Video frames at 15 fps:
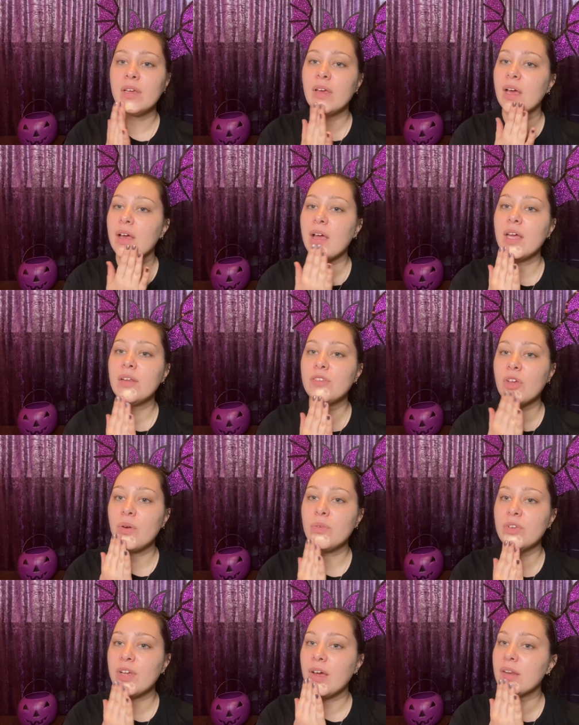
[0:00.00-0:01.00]
kind of
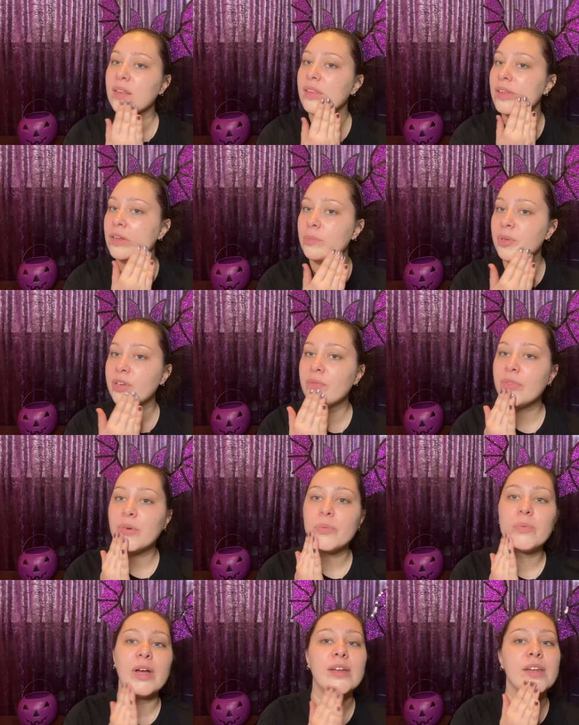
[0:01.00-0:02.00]
tone down a little bit of the
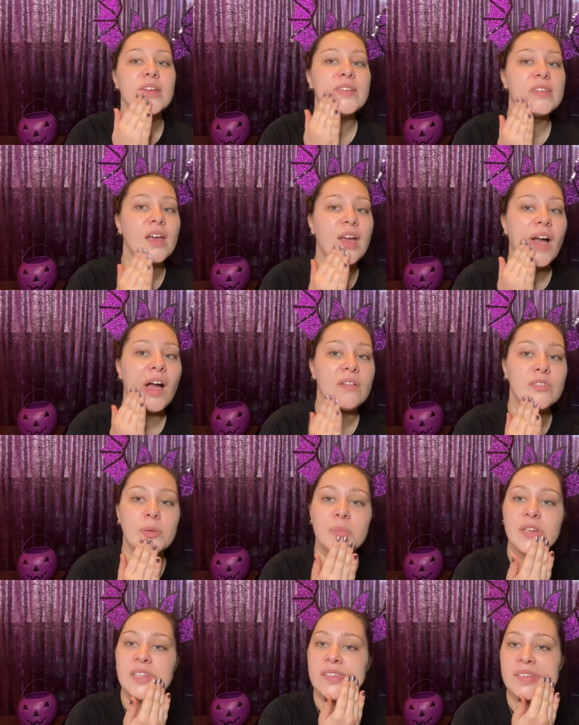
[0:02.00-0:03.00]
redness I have in
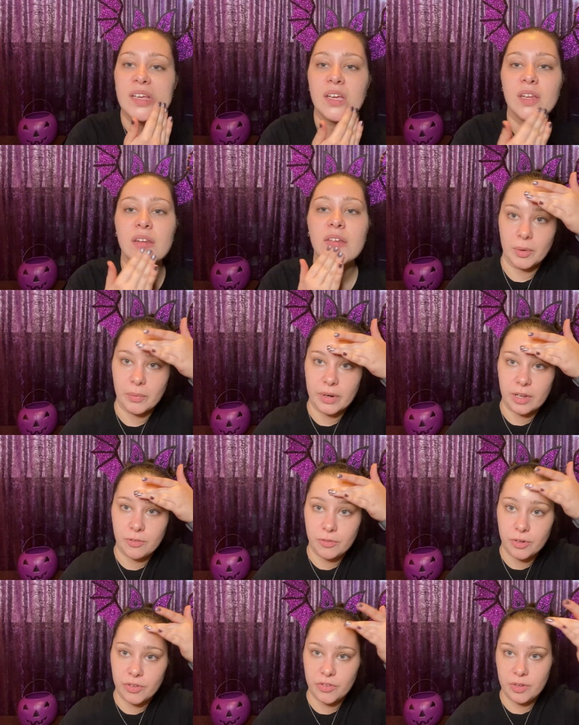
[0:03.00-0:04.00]
my skin. When I
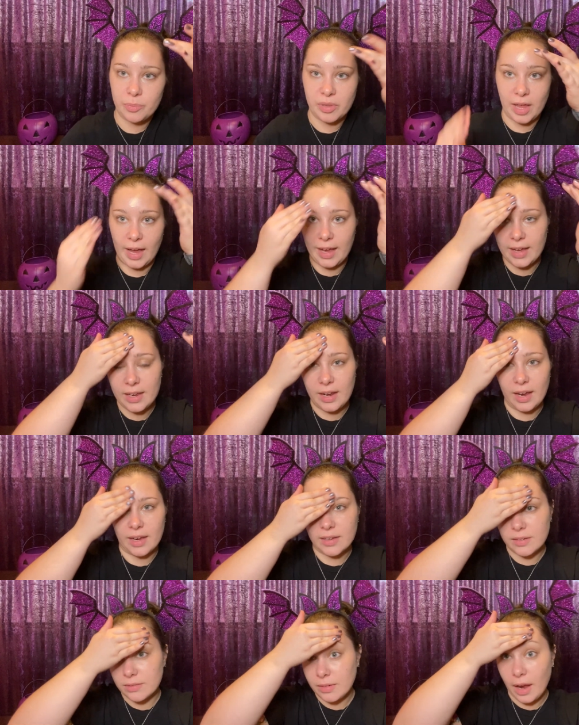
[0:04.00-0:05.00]
first apply it,
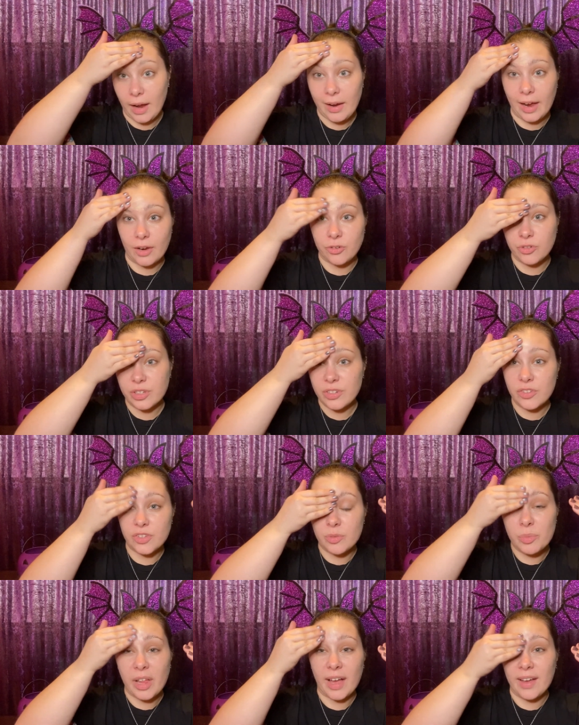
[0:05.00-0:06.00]
I actually just
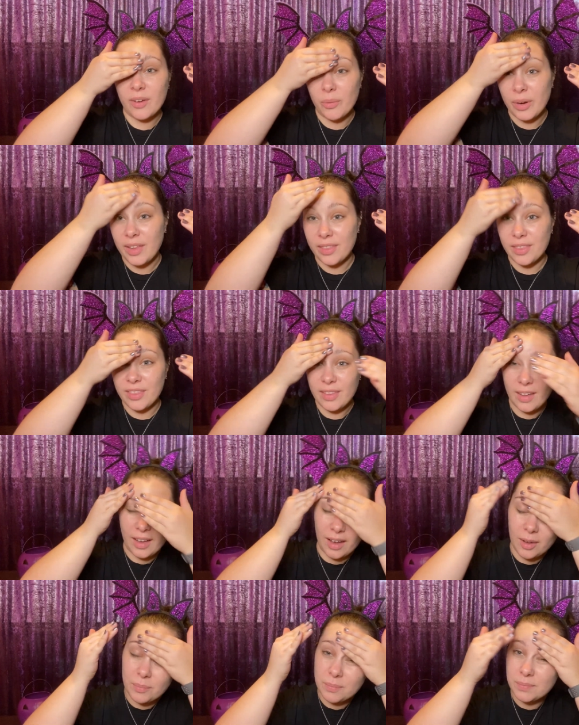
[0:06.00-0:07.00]
apply it with
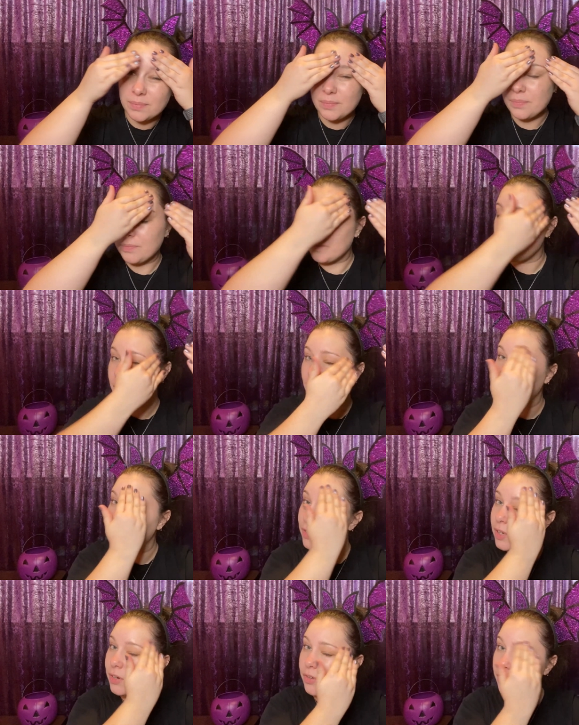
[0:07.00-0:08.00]
my
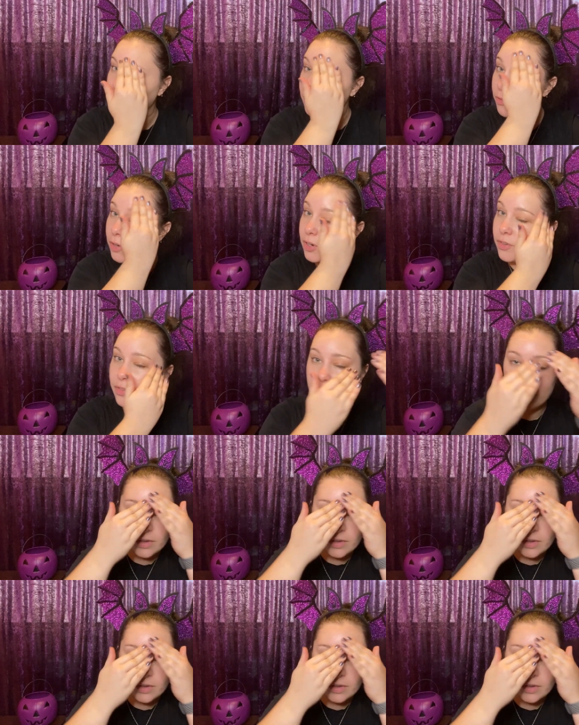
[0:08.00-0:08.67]
fingers at first.